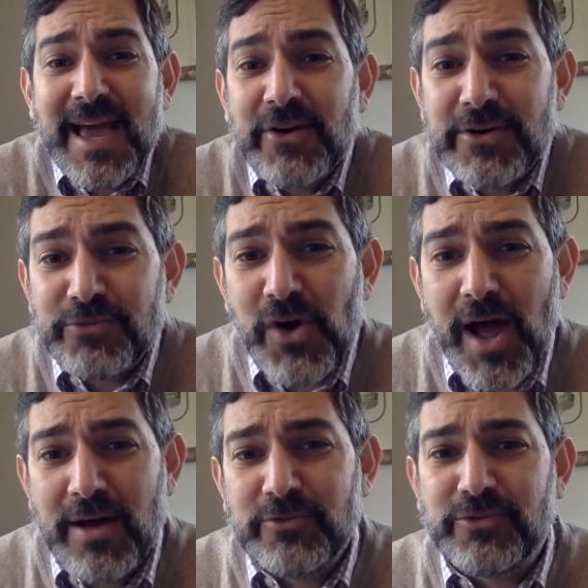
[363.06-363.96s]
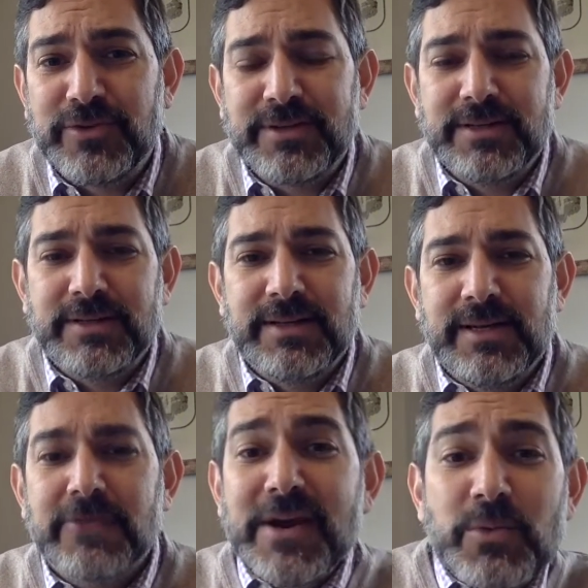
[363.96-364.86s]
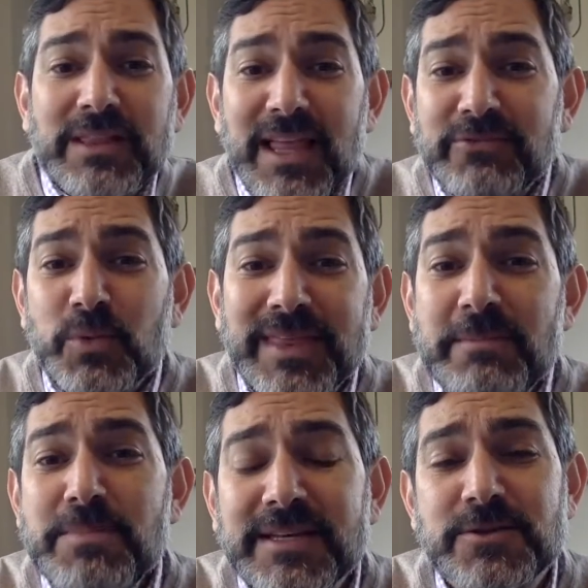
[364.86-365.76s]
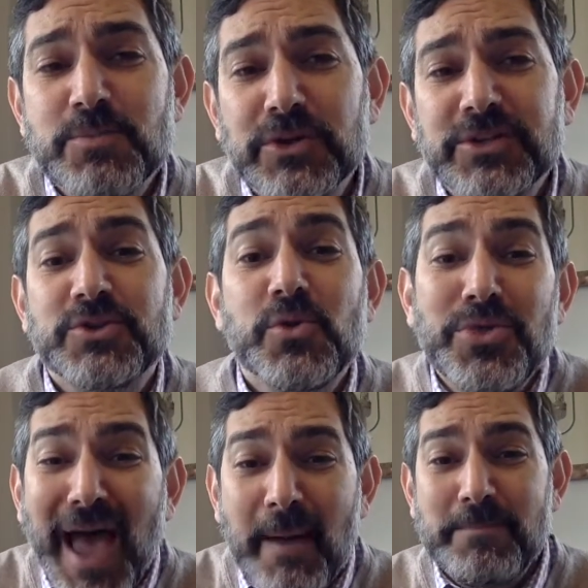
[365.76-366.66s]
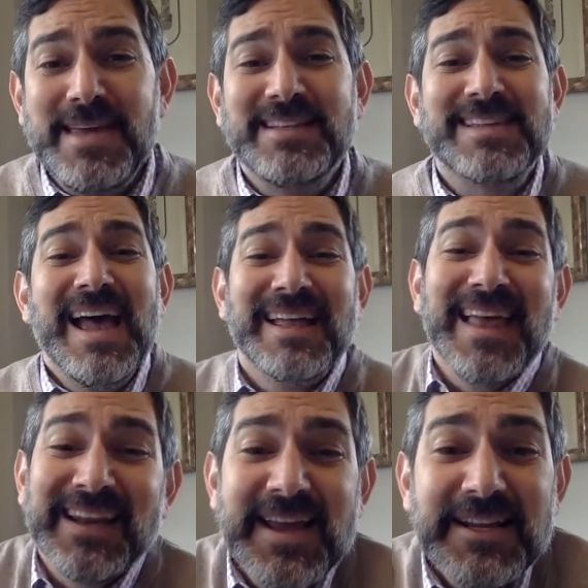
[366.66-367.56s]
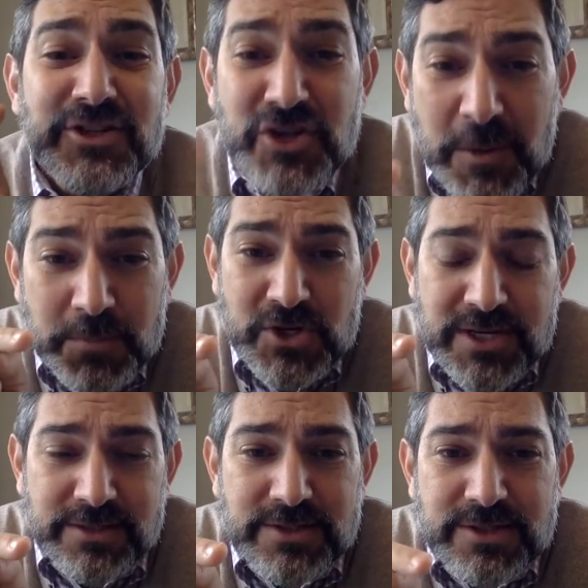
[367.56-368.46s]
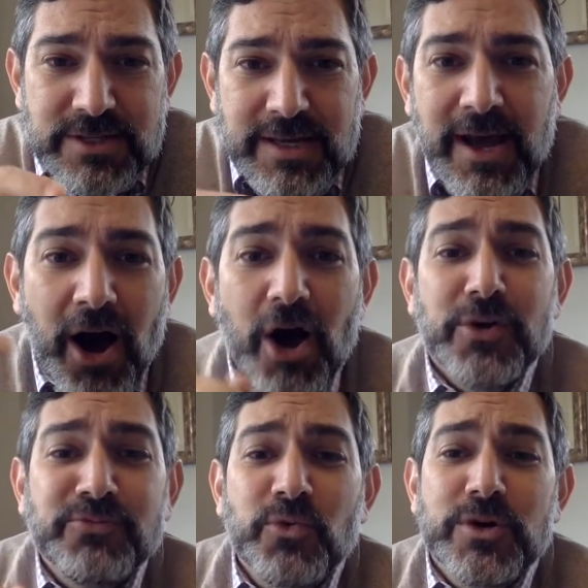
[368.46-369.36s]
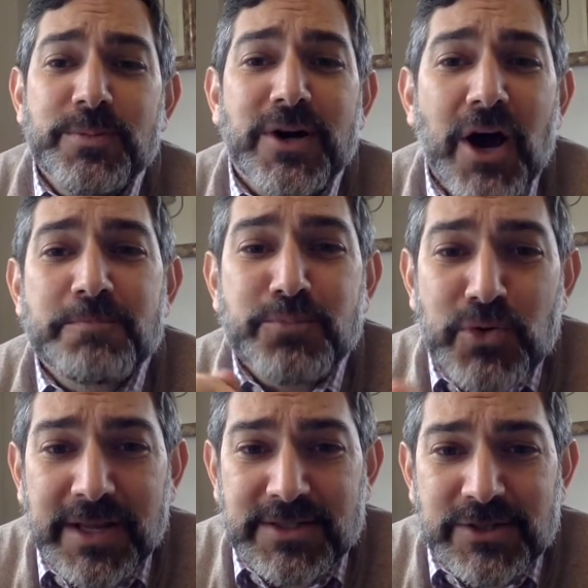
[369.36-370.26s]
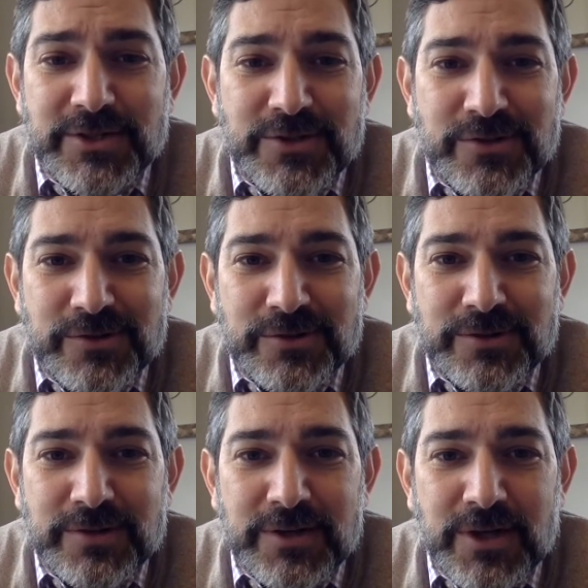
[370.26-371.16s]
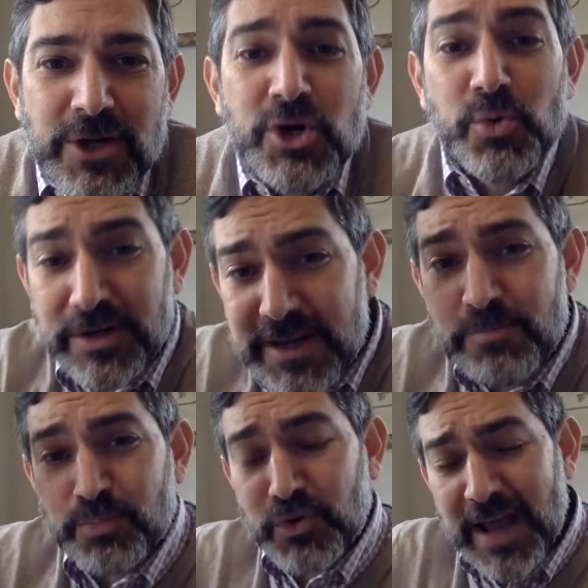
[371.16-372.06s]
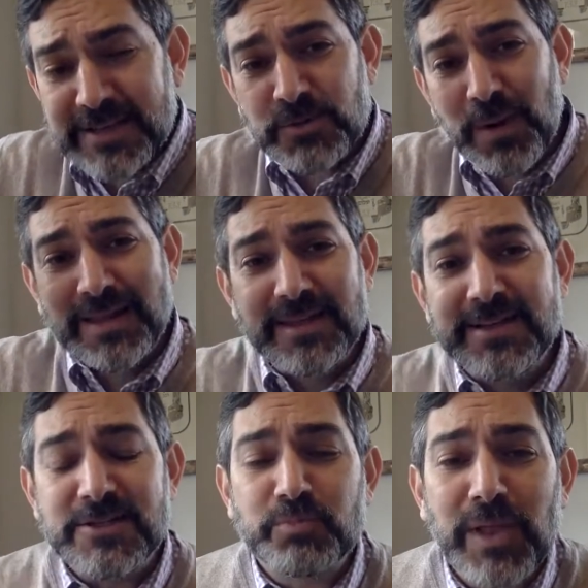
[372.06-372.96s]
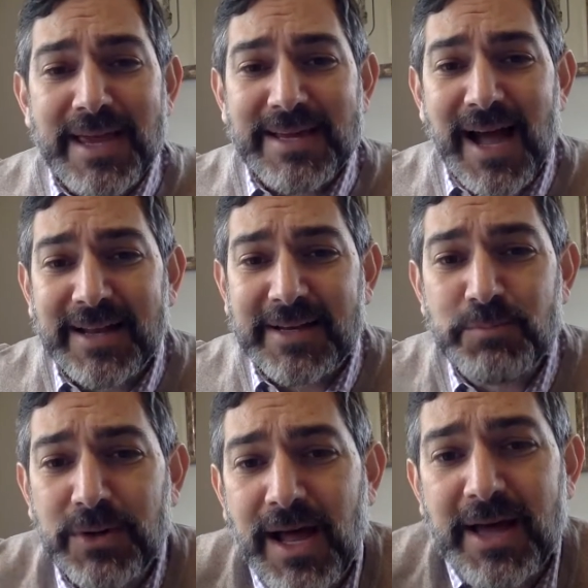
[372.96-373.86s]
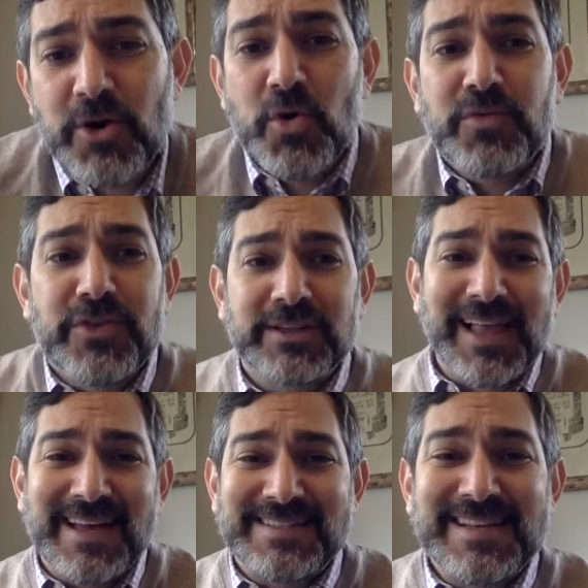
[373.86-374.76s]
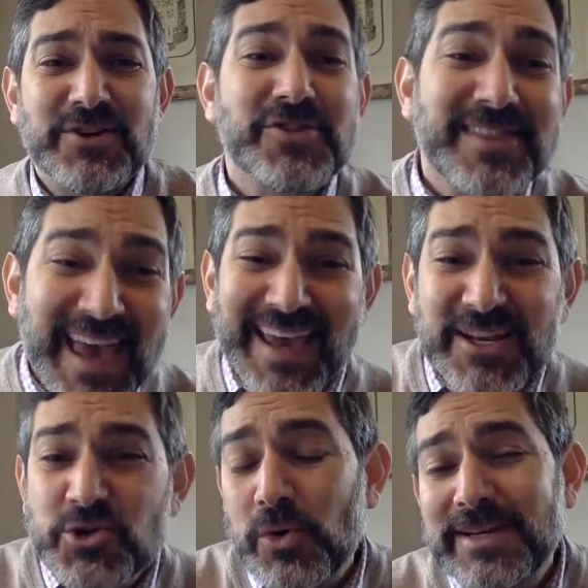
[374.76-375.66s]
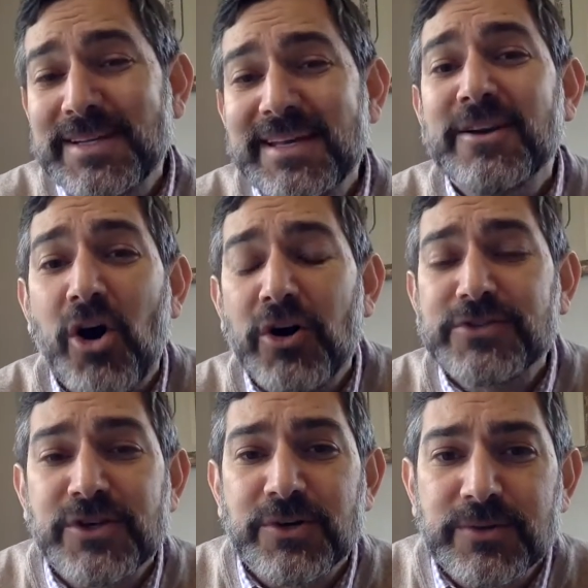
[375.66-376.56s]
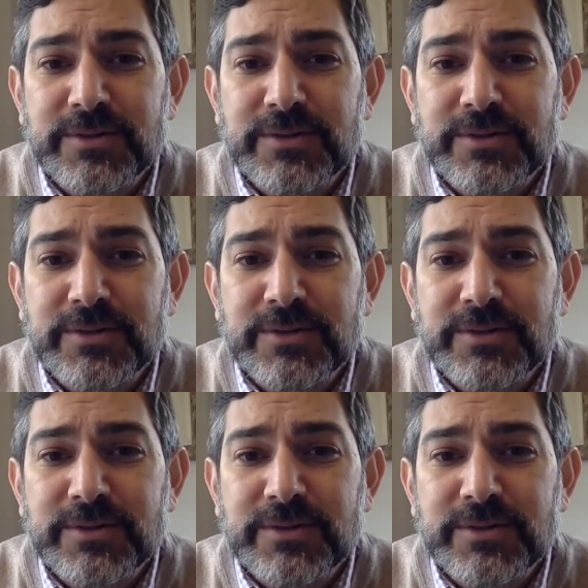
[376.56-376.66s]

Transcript: Erev Rav, right? We left with a mixed multitude. That means that Egyptians, our former oppressors, who were impressed by the display God had put on over the last year, they joined in also.